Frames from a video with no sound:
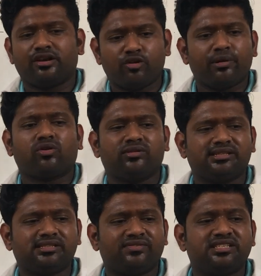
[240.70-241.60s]

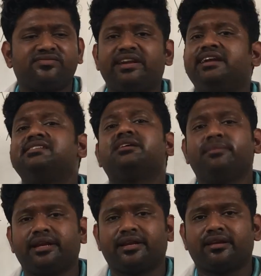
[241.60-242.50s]
tuberculosis which is very
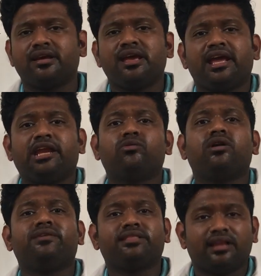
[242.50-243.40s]
disseminated,
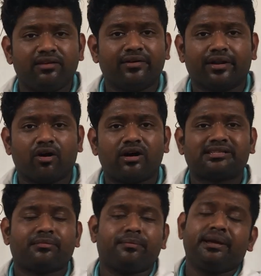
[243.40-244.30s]
involving the liver or
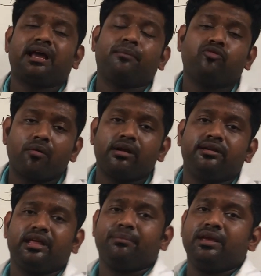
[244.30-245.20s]
some big
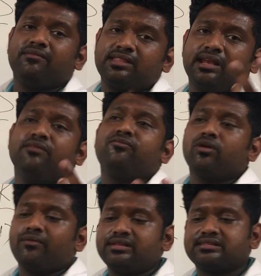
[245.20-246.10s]
abdominal TB with the lymph
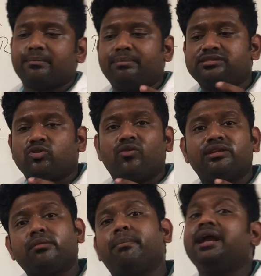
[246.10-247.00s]
node which is compressing over
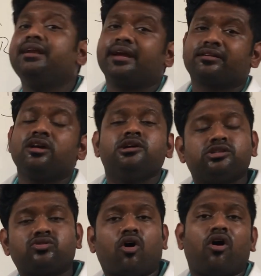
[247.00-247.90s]
the bile duct.
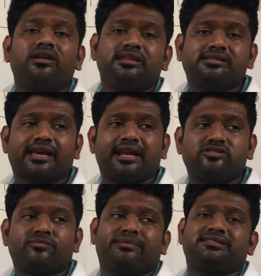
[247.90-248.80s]
So all these can
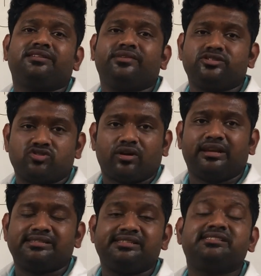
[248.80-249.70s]
also present with
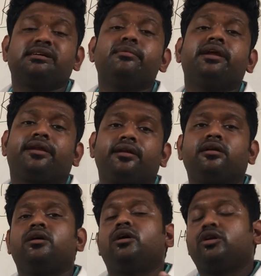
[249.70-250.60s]
jaundice,
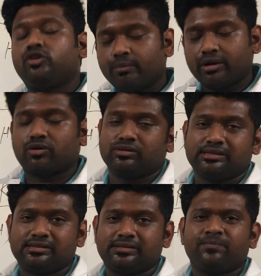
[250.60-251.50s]
disseminated
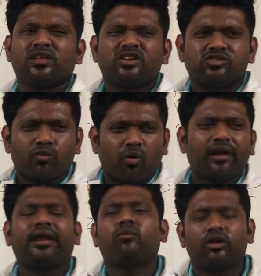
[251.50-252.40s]
tuberculosis. So
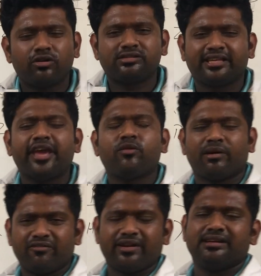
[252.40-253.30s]
what I want to say,
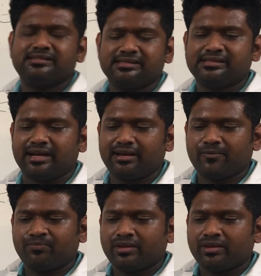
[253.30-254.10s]
my friends, is that